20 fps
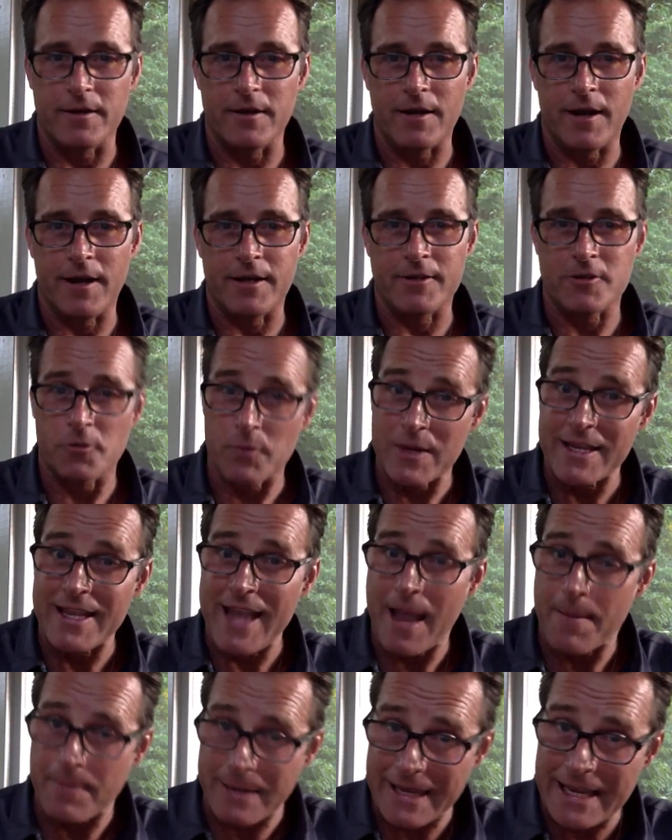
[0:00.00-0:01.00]
Uh, to
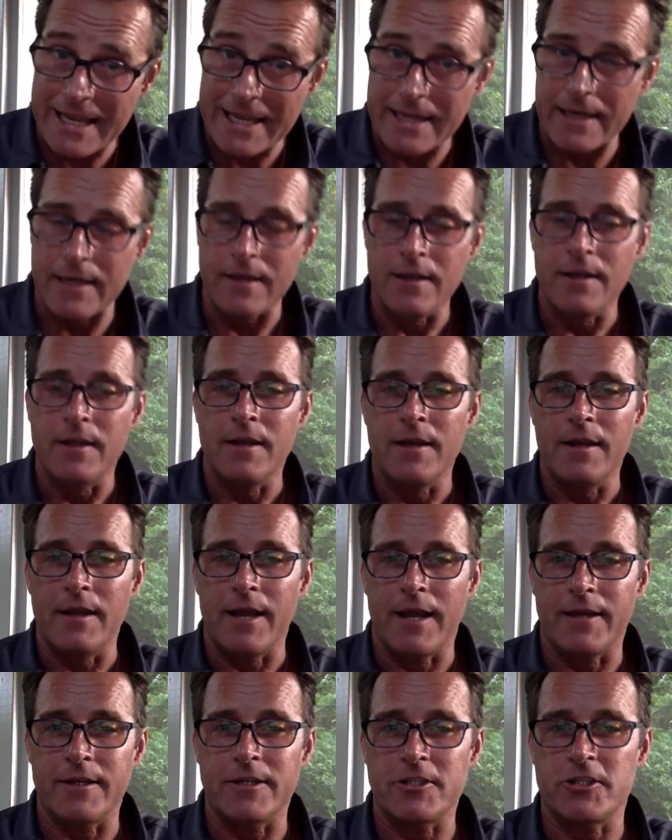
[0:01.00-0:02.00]
recap again,
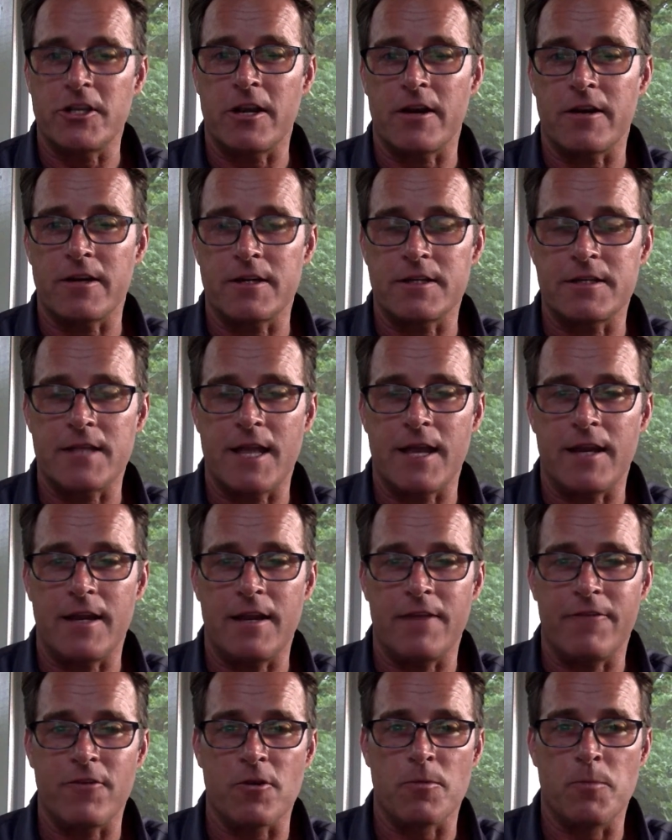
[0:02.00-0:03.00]
and to share is that
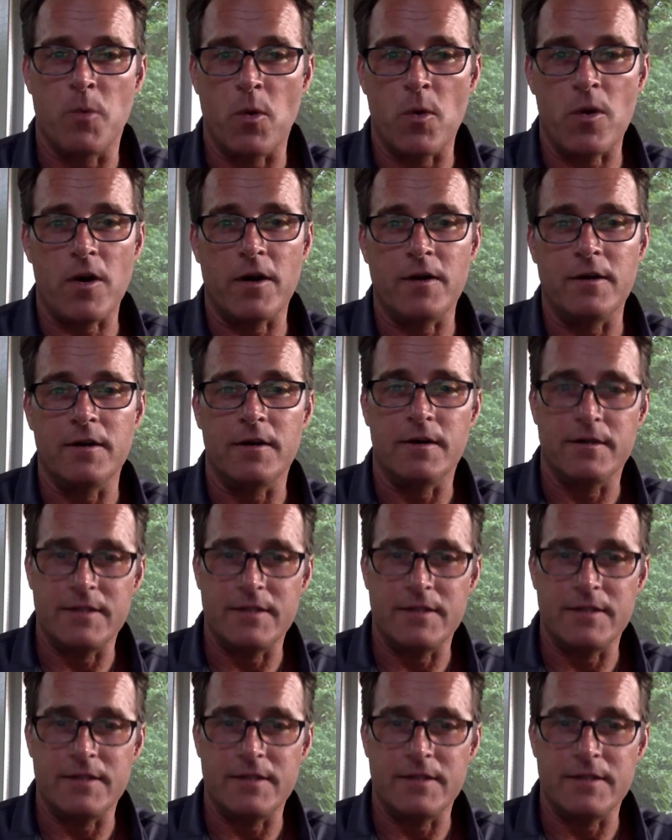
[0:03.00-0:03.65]
if your board,